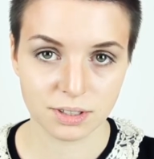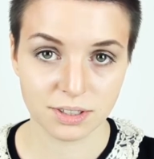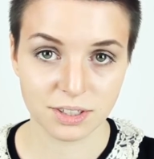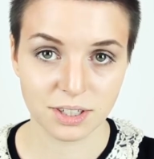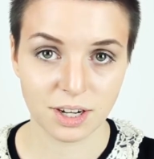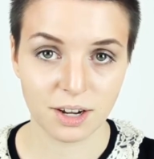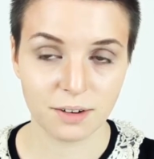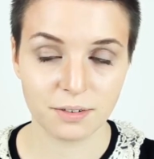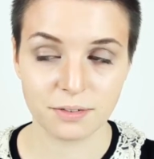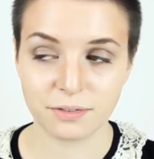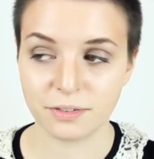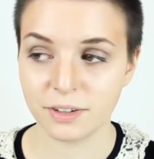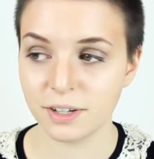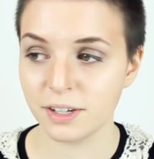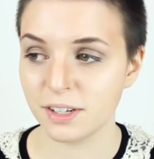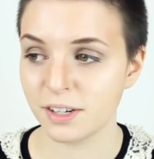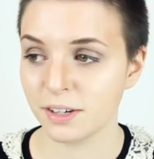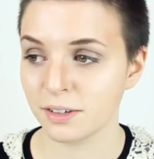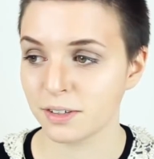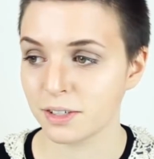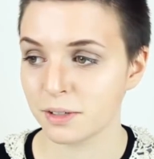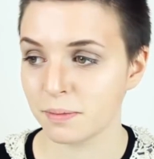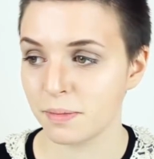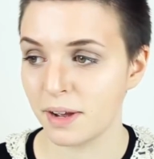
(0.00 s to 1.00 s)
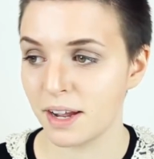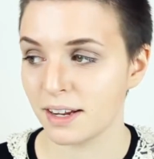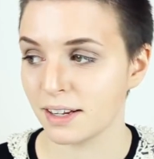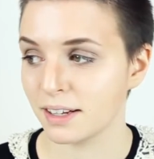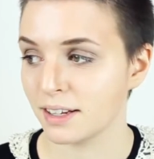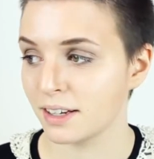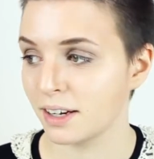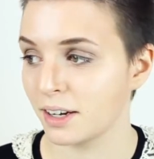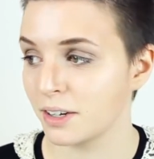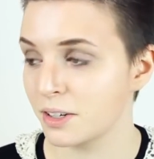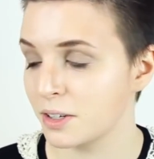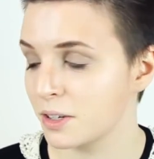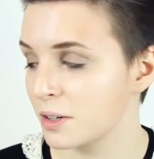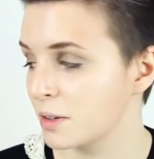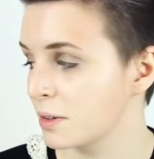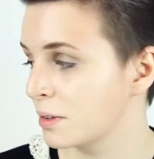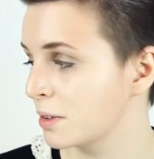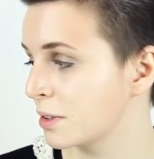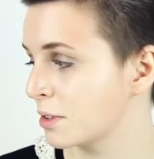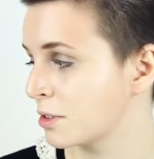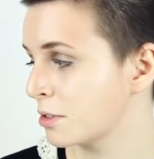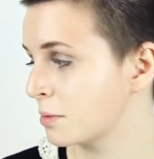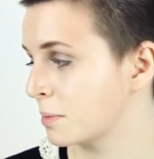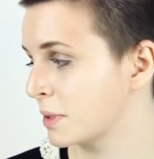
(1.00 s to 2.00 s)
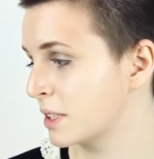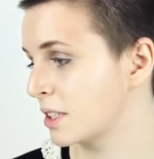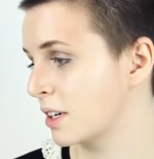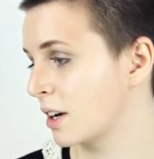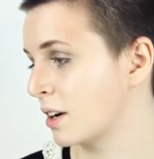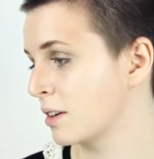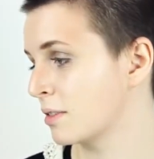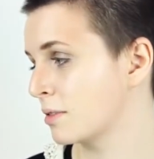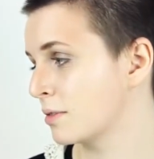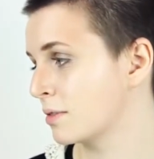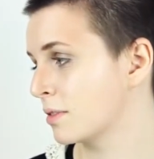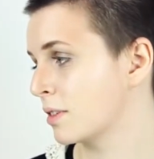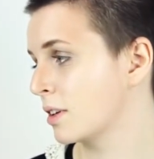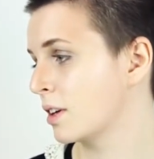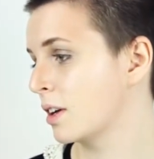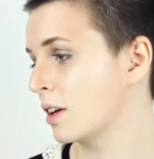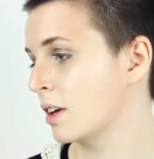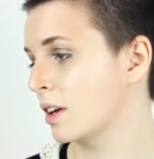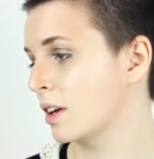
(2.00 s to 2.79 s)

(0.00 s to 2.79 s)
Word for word: It's a tough video to make. I knew this would be tough.